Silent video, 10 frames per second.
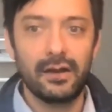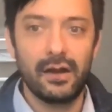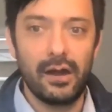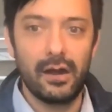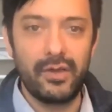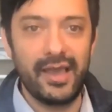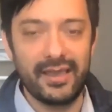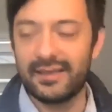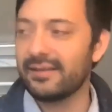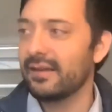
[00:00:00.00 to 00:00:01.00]

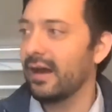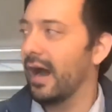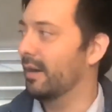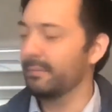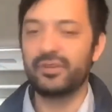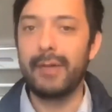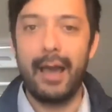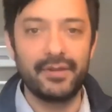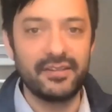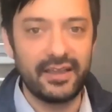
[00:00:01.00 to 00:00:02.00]
Okay, so I'm
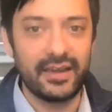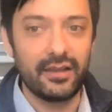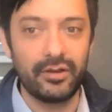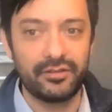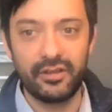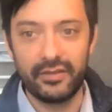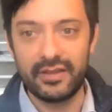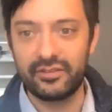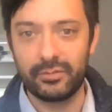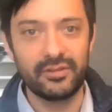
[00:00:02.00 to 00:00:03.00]
happy to take any questions on the
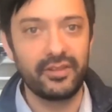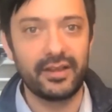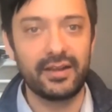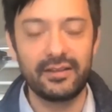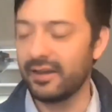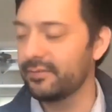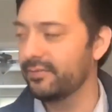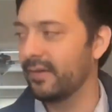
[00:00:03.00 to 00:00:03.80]
instruments, that kind of stuff,